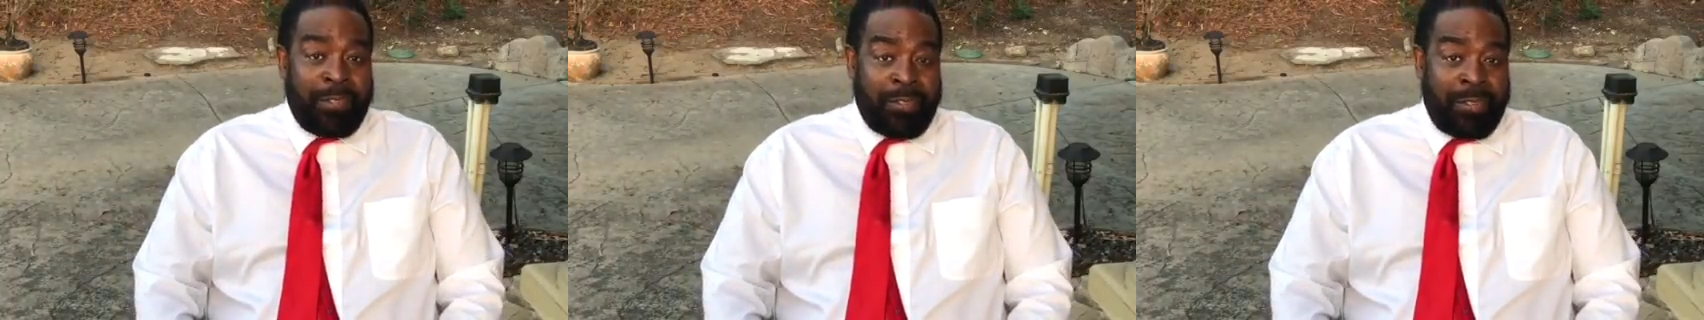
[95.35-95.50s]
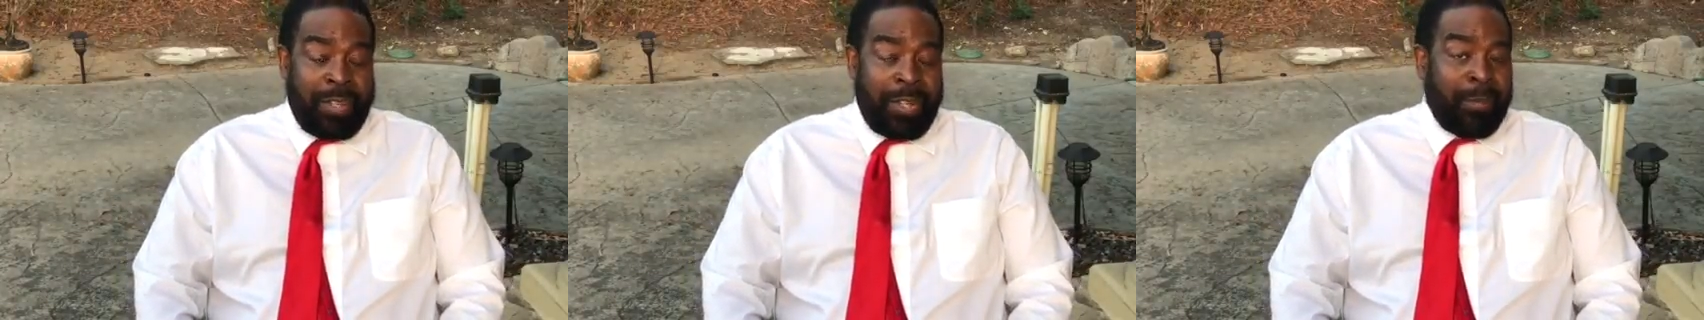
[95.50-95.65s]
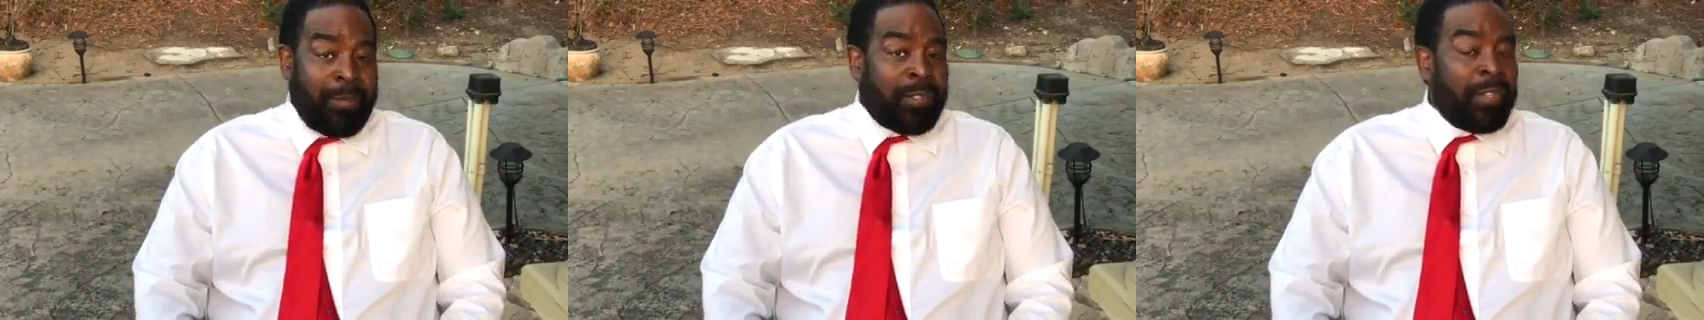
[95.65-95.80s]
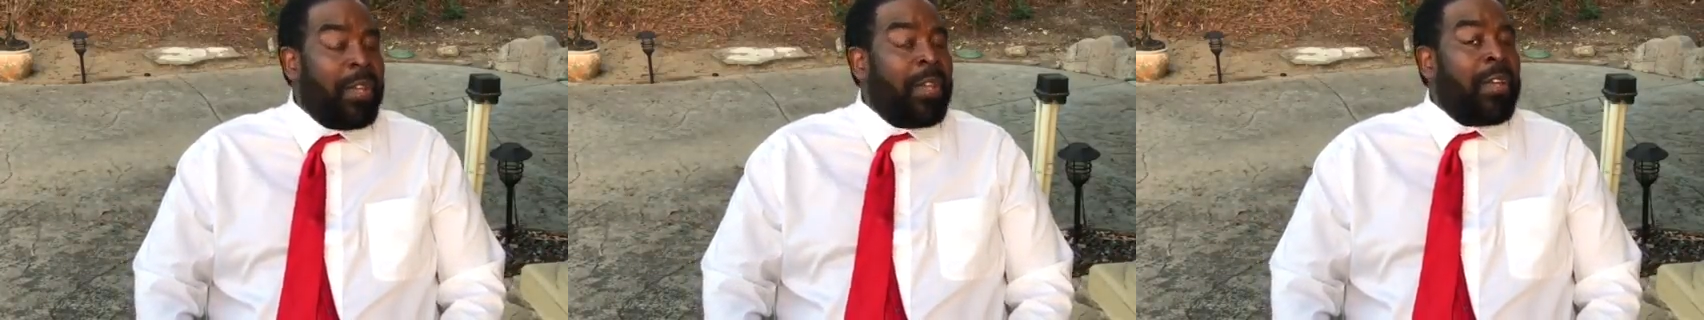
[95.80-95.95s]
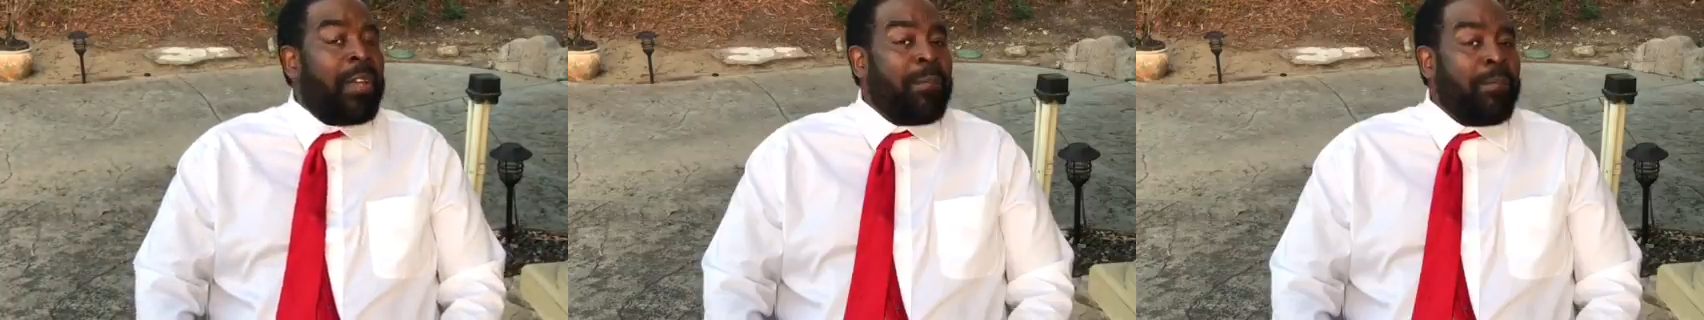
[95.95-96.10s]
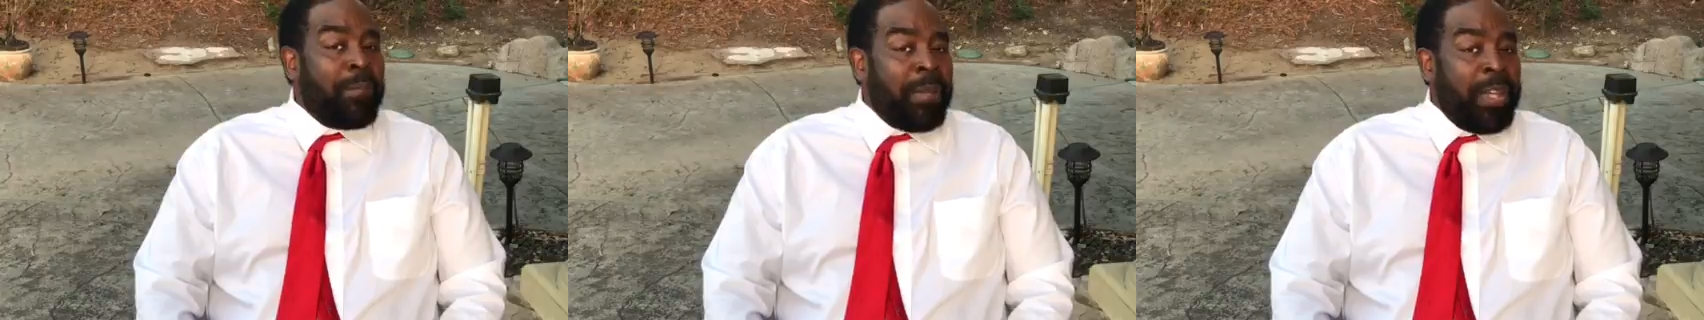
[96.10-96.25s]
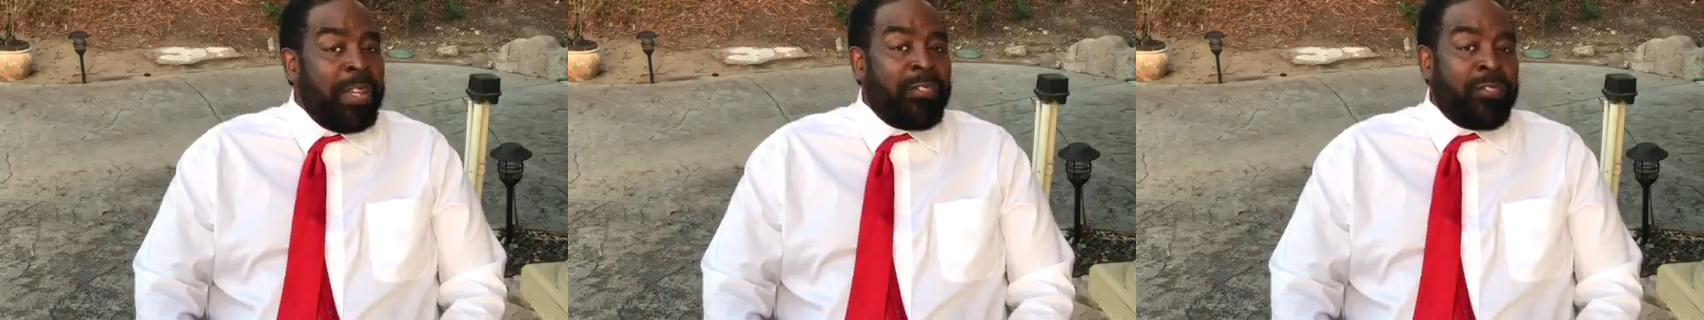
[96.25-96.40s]
dreams,
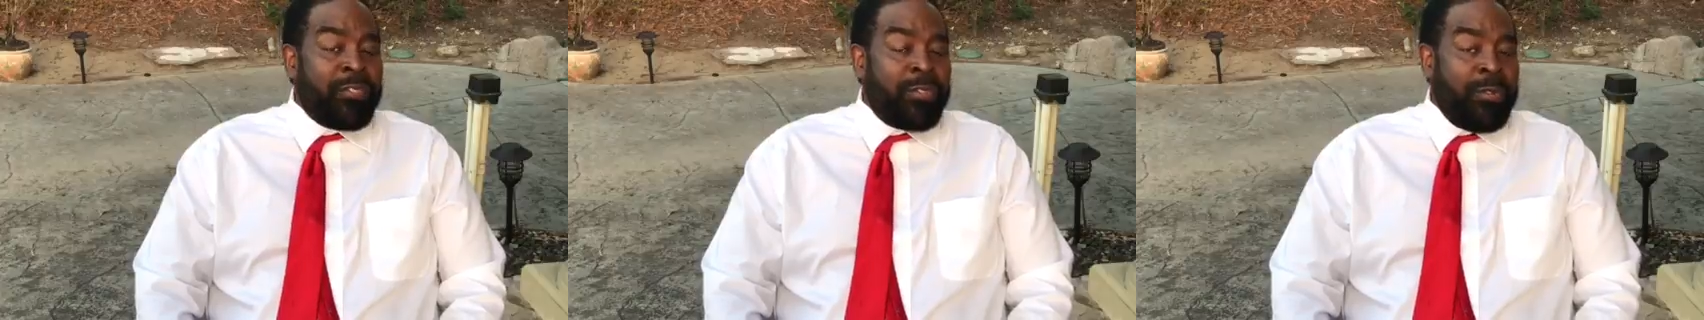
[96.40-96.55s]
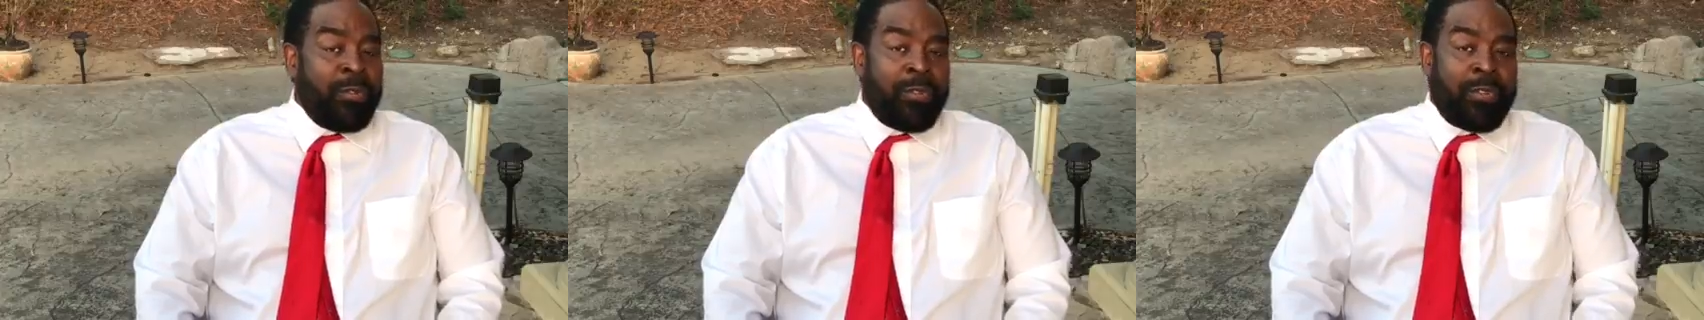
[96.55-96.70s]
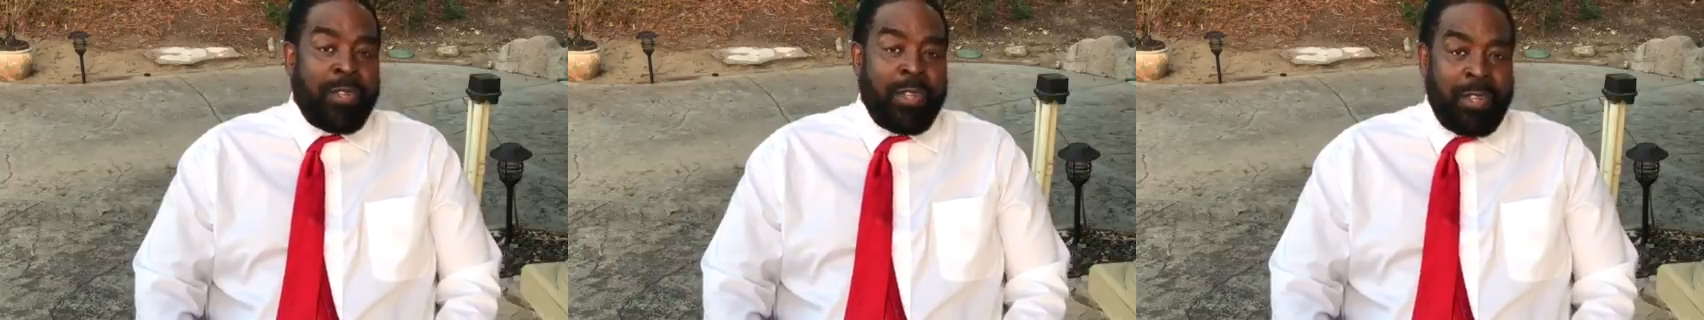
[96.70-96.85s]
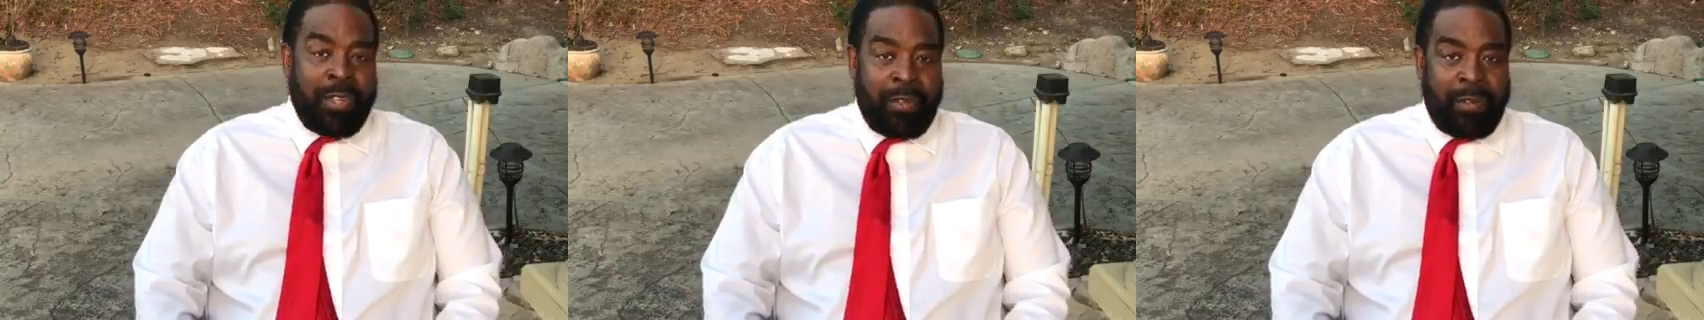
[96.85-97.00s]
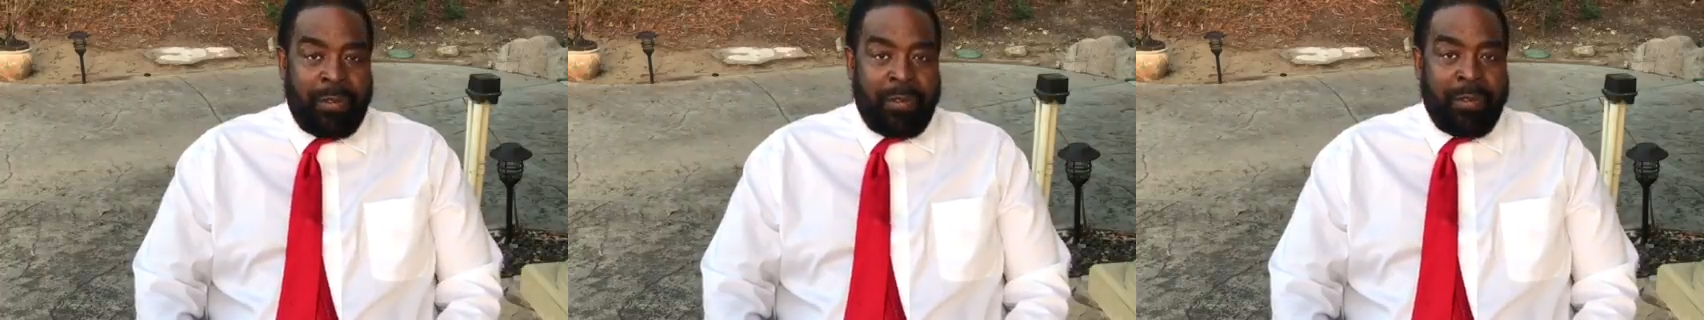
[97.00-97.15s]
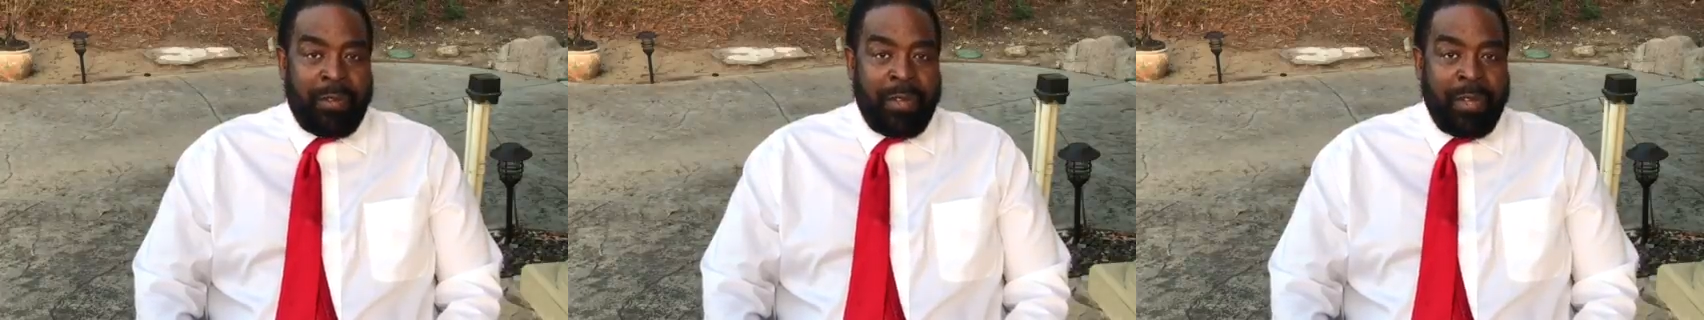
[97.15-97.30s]
be true to you.